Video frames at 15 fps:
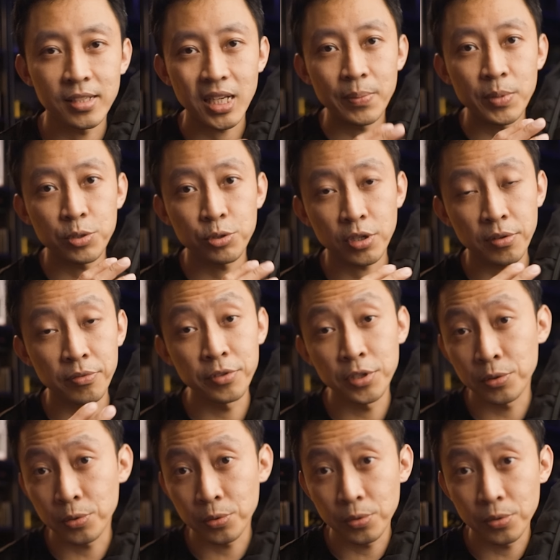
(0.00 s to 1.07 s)
the
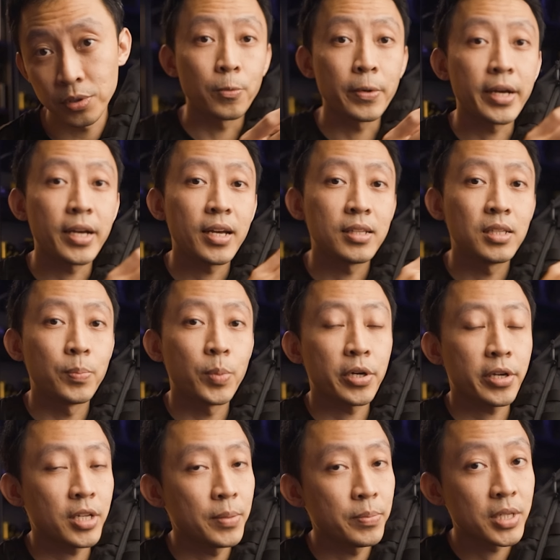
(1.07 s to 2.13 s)
MH12 V2 where the
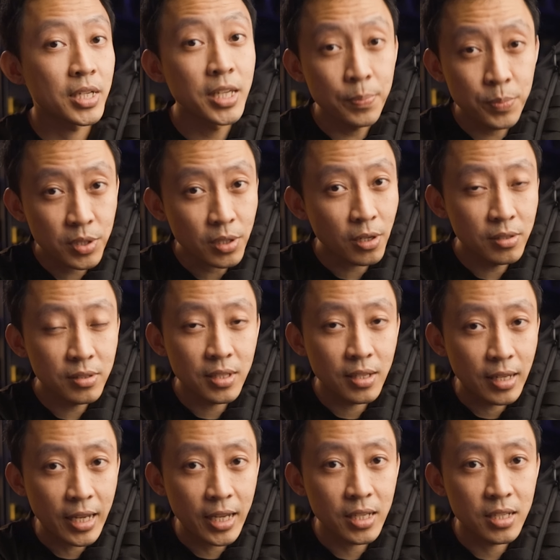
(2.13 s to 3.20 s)
pocket clip clips on the
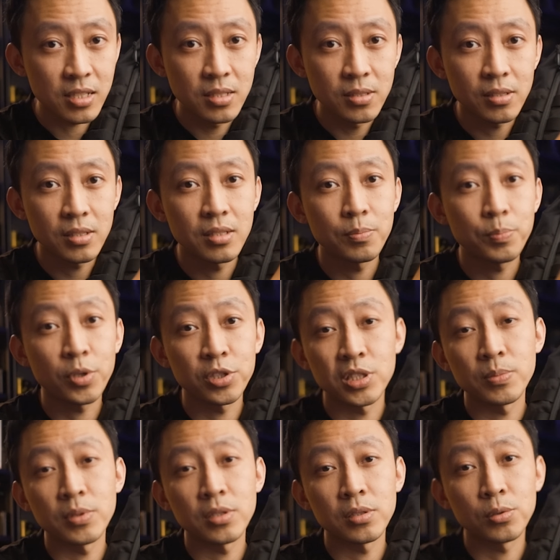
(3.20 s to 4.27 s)
light, it's not
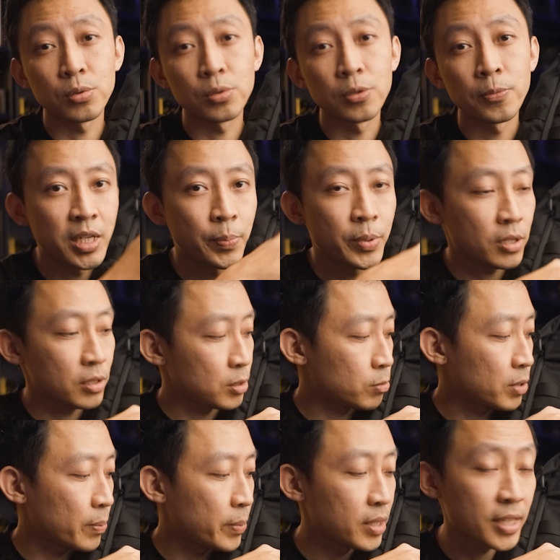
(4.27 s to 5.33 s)
possible to clip it on the
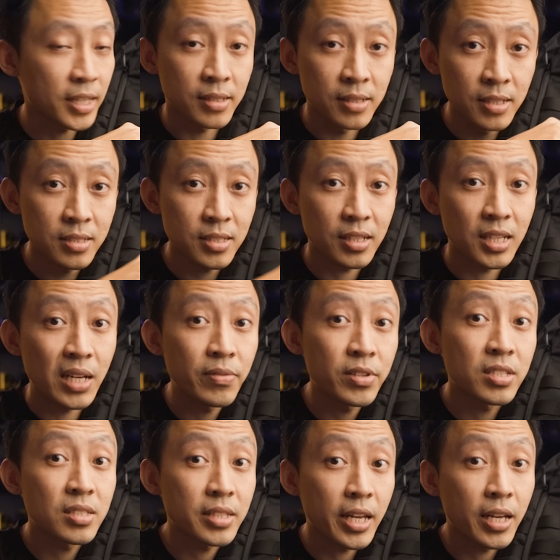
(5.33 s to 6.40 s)
webbing like this and have it
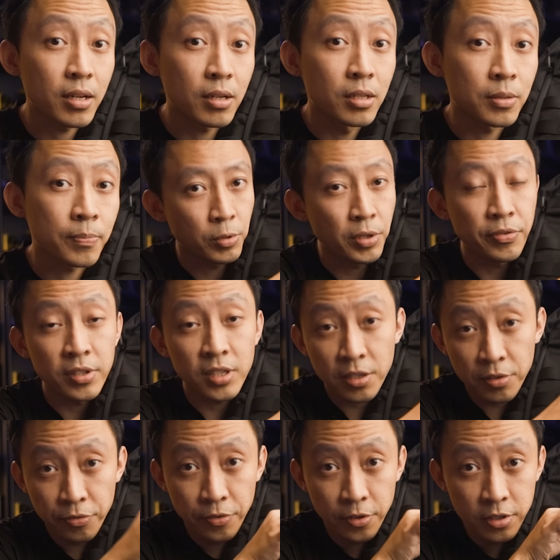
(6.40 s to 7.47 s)
stay on. With
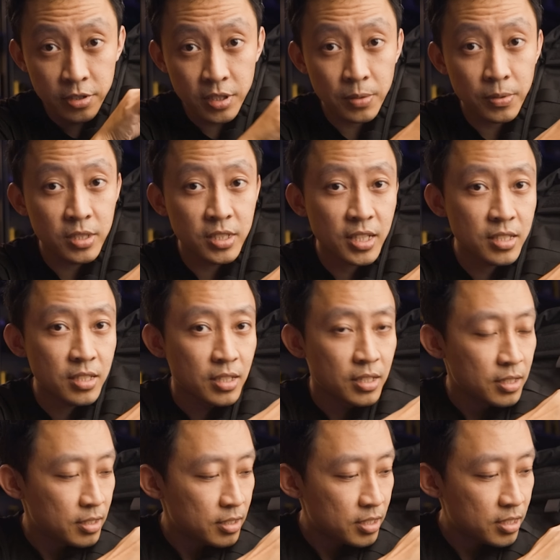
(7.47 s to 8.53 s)
enough force, it will just
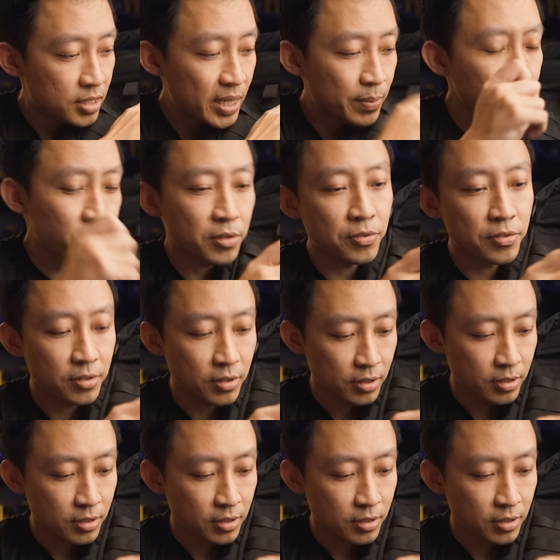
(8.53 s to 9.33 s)
snap off